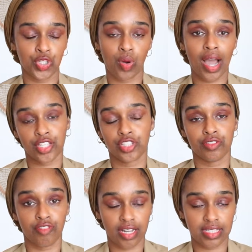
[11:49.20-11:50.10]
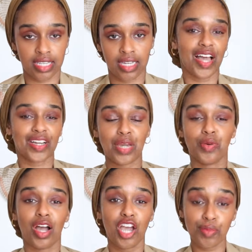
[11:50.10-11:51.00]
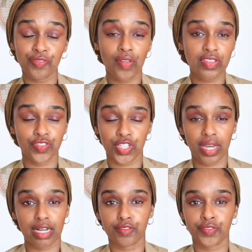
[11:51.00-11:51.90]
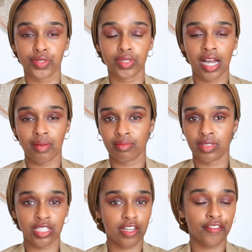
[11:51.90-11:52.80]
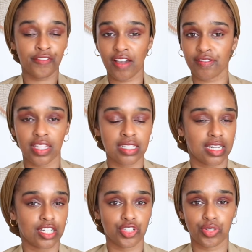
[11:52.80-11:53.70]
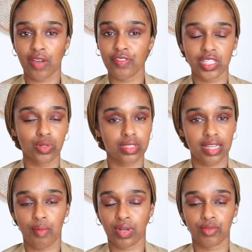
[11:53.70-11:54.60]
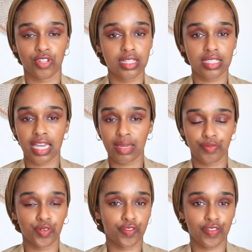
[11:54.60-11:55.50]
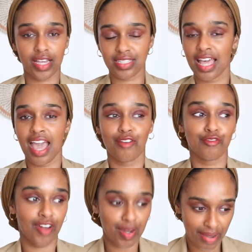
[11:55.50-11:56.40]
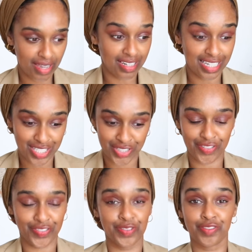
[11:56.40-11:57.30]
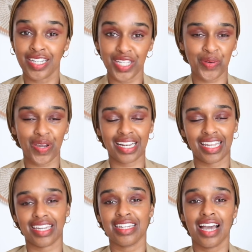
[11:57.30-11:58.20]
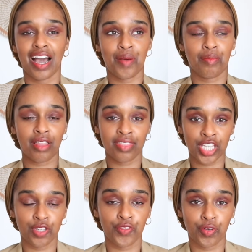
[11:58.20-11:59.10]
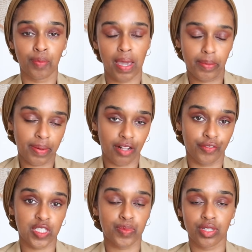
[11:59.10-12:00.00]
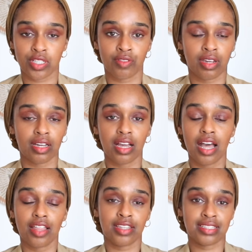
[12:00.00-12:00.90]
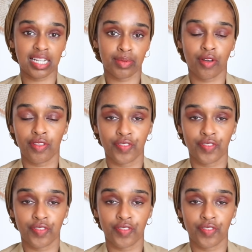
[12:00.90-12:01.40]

you are actually writing. Okay, well, I hope you found this video helpful. These are 5 things that I do every single time when I'm trying to aim for a first, write my literature review really quickly, and thank you for PaperPal for sponsoring the segment of the